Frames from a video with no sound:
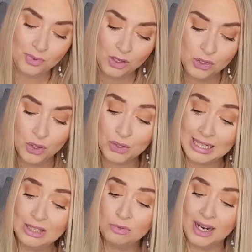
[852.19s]
So the
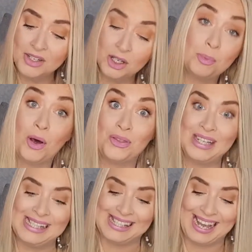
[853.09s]
little write-up on
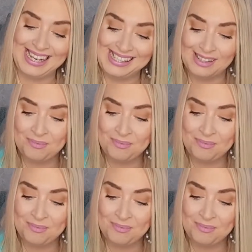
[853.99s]
this says,